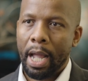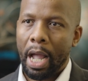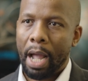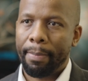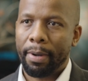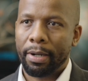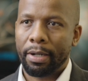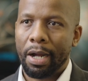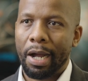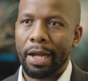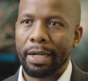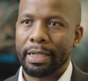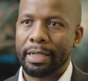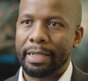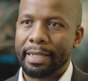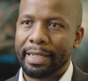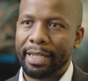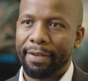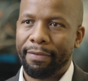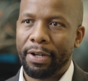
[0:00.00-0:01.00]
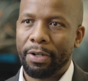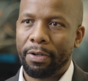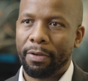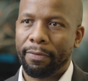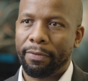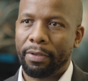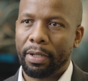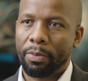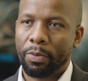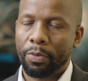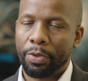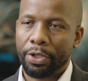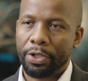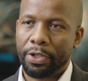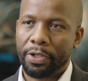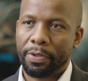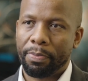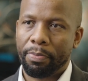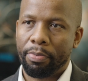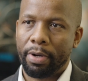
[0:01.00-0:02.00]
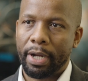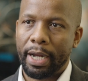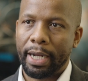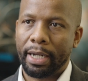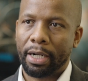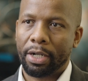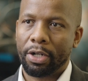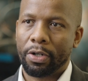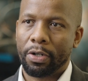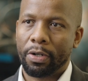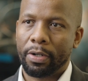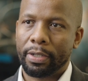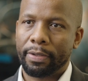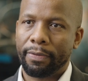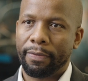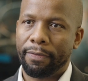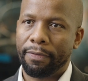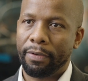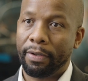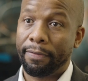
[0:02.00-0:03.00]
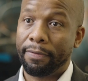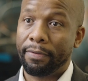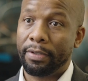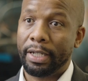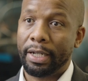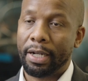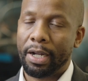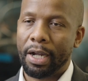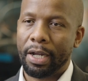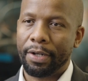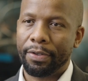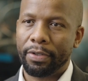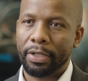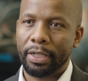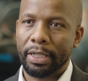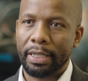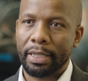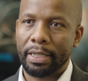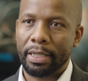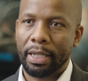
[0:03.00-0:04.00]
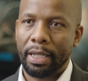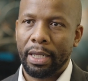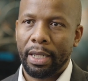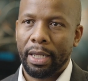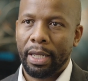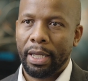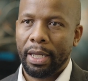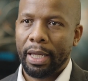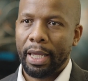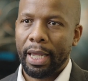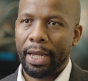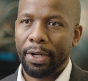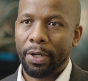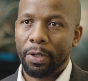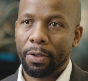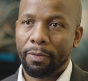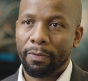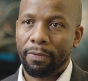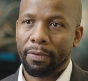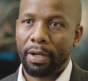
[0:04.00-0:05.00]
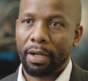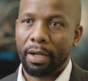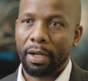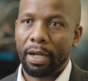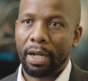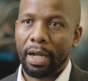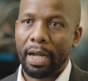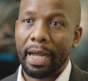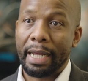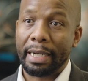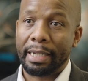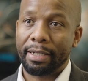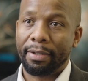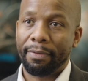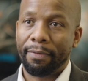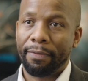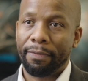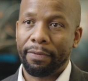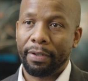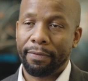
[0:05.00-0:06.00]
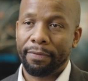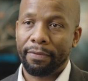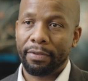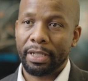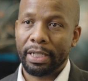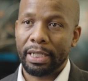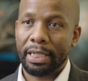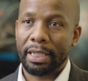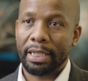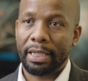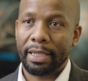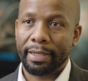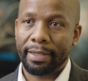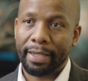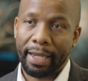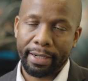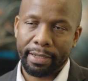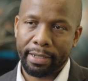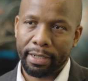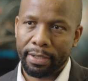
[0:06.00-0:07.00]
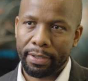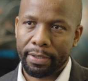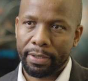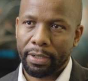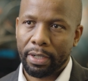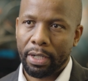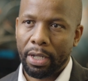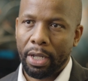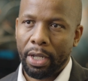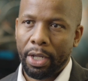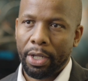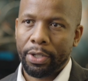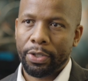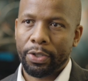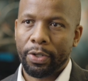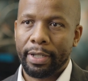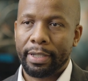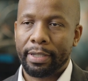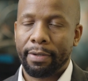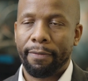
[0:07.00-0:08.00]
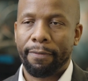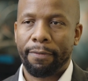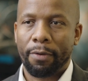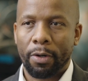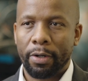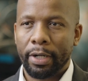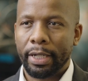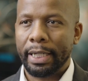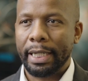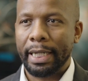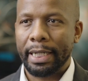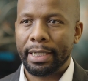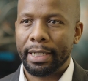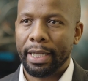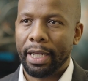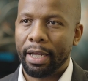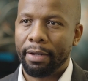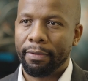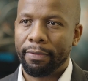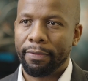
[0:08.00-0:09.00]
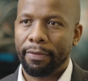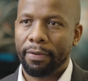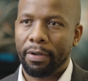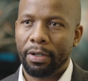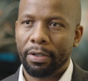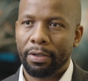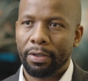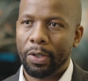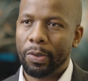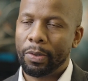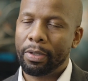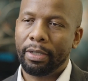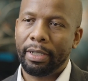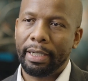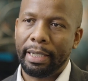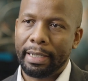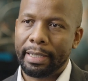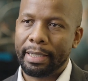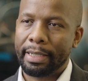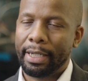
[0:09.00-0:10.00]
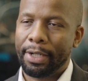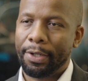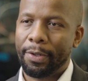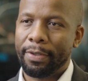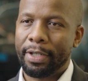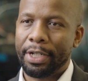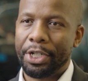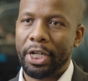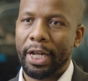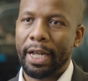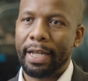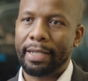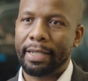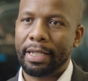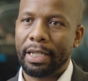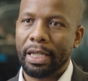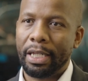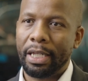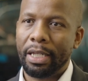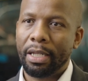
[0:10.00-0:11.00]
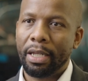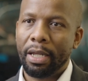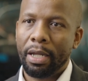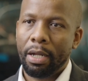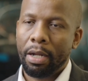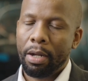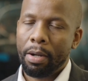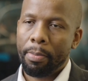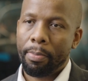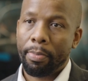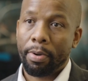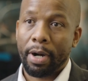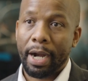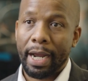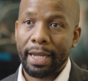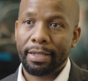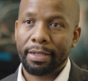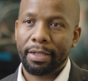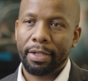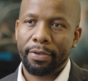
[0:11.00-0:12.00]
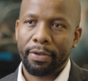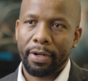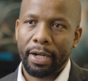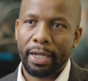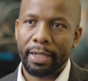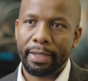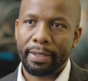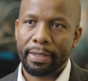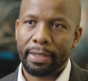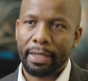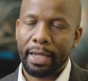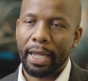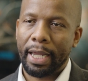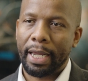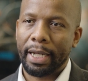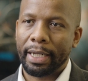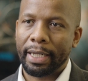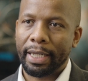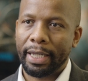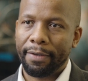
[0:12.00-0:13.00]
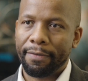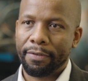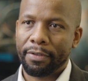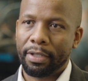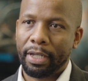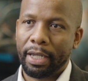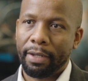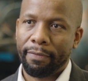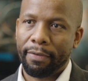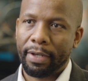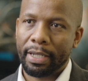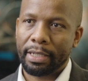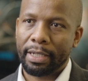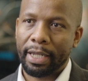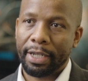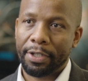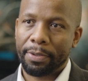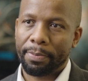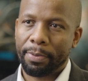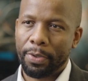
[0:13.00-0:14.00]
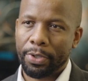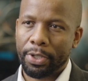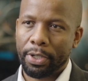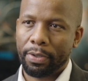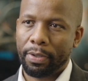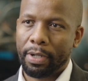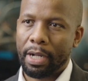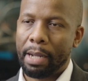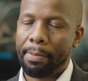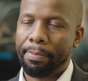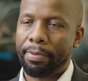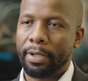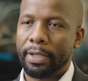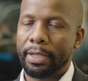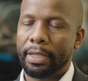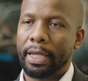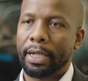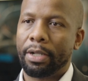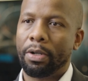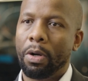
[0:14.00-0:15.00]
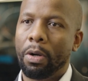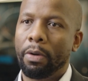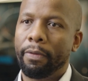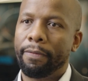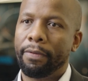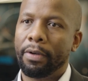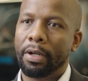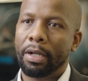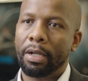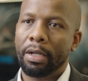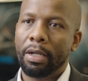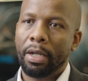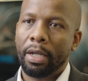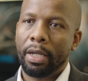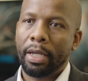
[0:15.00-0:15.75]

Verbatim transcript: about 170 of them, which spread across 50 countries and over 150 sectors. So it's a foreign ETF, locally listed on the JSE, priced in rands, and gives the investor exposure to companies that offer